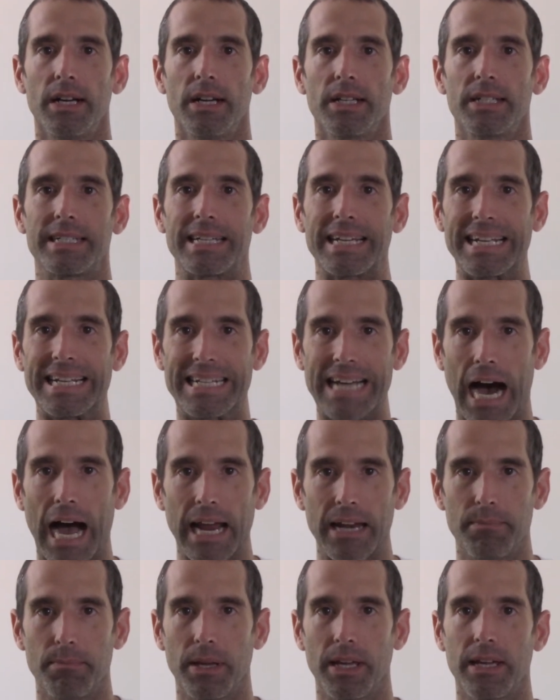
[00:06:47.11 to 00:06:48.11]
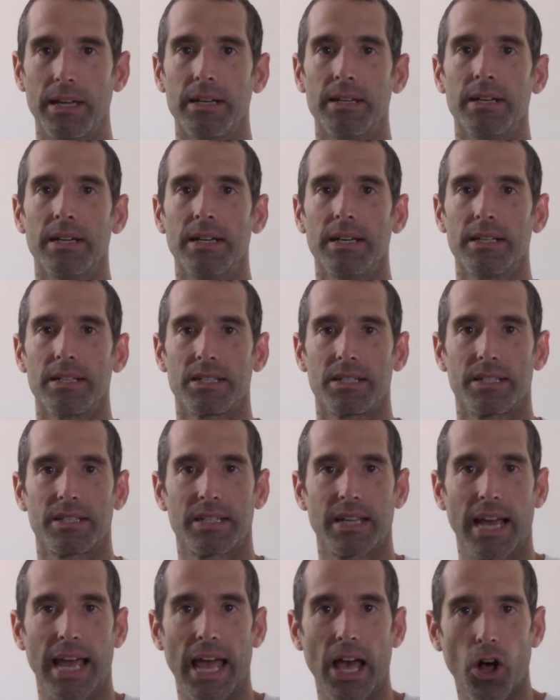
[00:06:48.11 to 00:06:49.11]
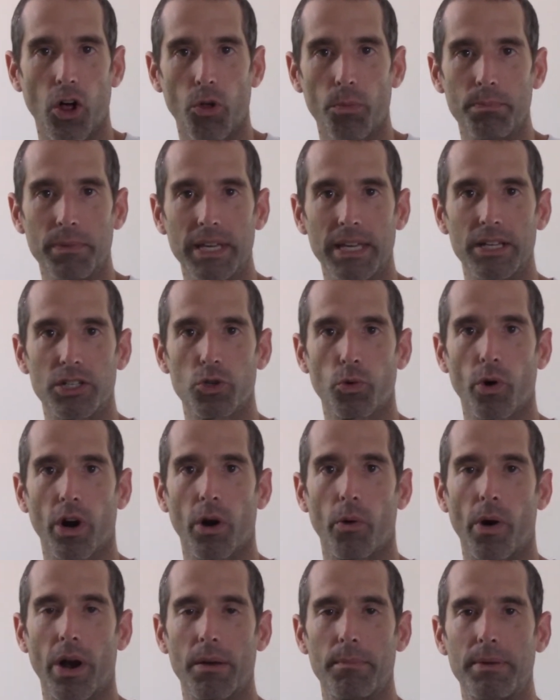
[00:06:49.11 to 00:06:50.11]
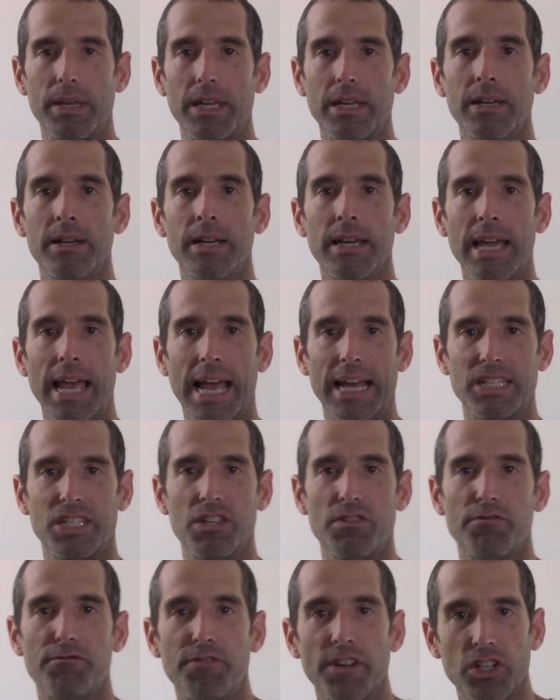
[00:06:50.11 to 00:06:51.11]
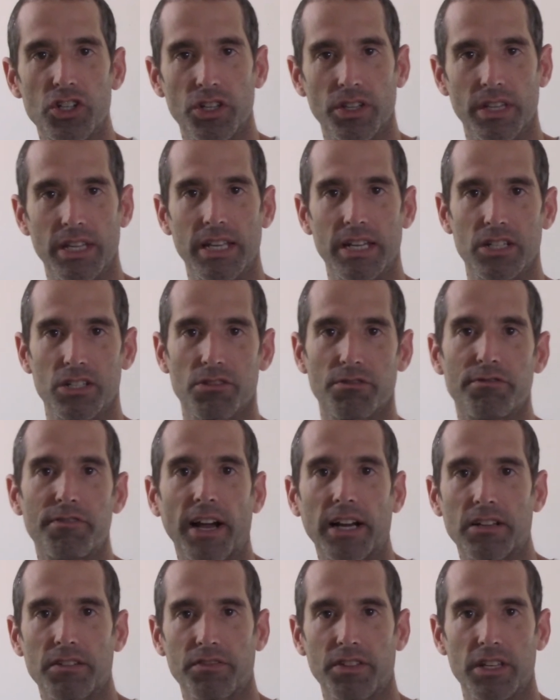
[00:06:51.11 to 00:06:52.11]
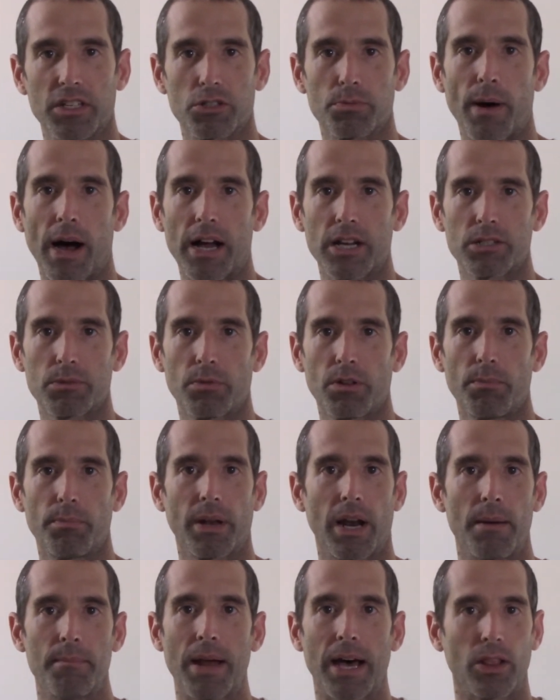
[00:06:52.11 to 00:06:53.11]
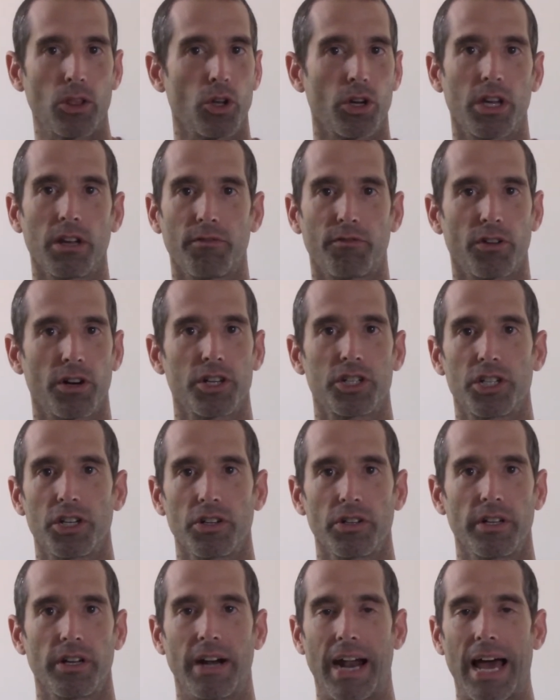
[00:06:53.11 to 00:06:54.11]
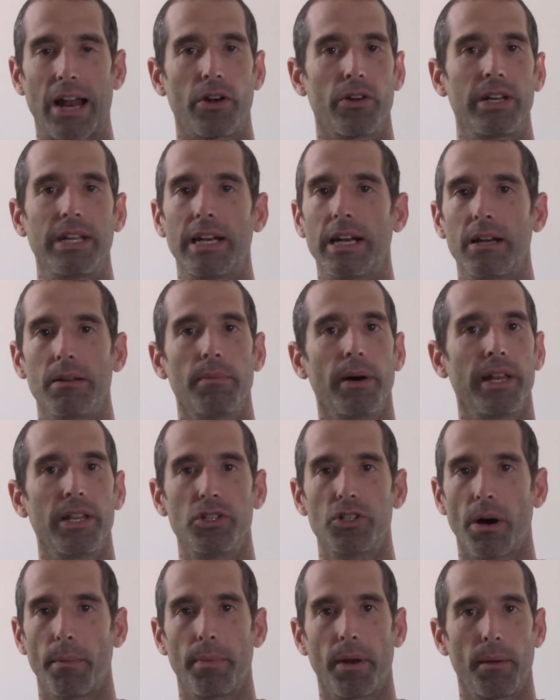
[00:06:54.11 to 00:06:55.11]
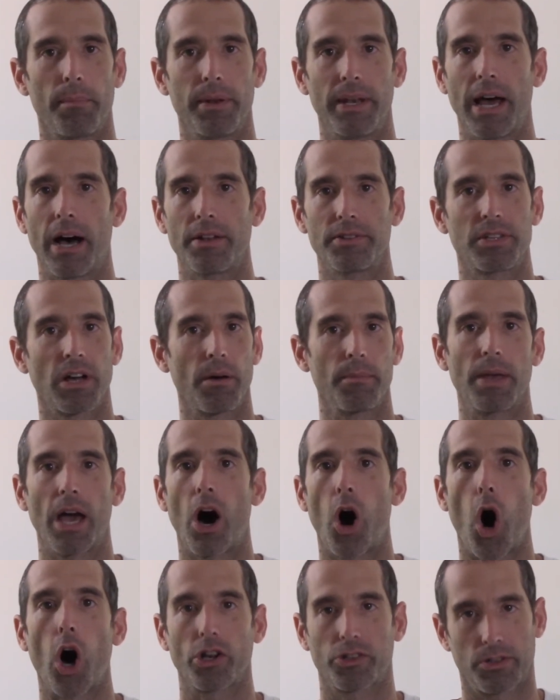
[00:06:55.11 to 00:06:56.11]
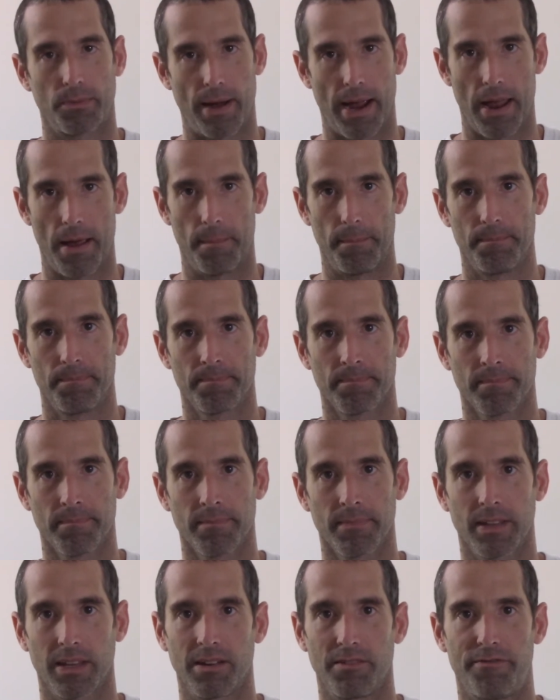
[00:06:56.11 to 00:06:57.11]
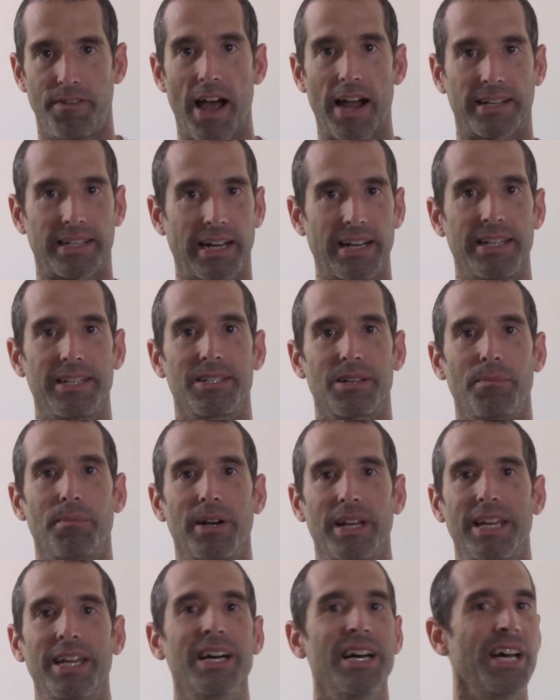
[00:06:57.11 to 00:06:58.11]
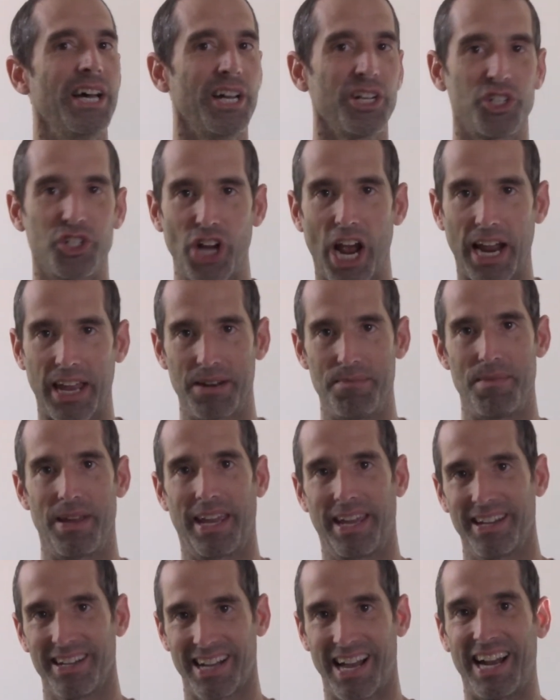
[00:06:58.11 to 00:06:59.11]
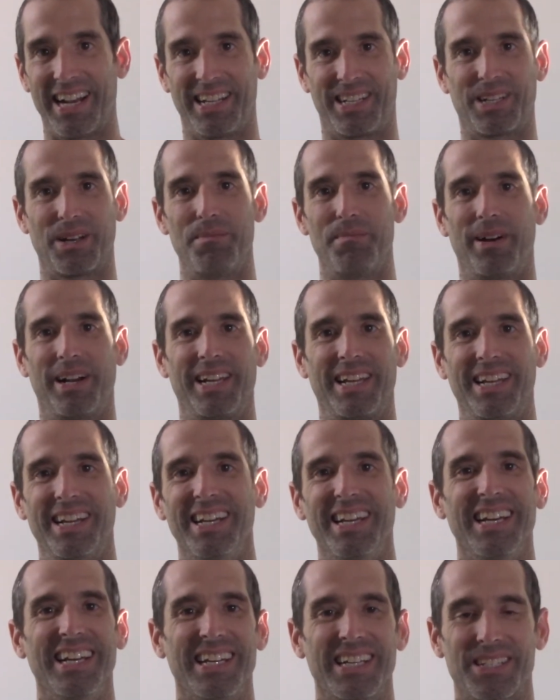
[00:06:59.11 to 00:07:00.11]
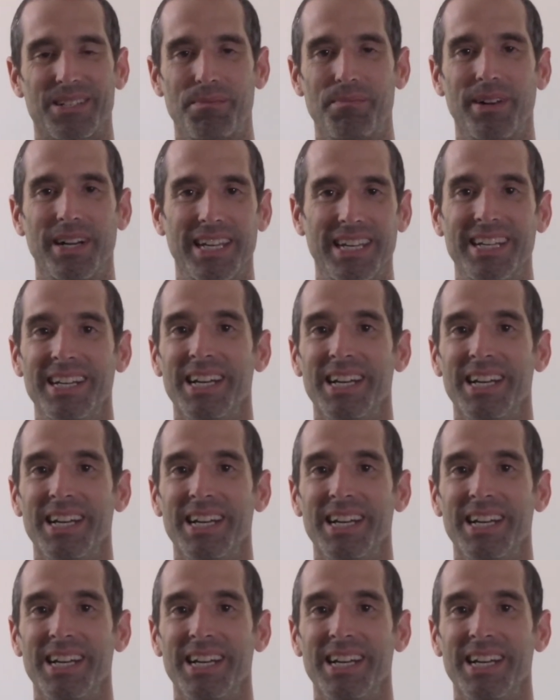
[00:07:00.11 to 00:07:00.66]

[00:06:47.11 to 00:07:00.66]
to guide me, to help me get to where I want to be as efficiently and as effectively as possible, but I'm not looking for a cheerleader. I don't need anybody jumping up and down and telling me how awesome I am. In fact, I need somebody checking me. I need somebody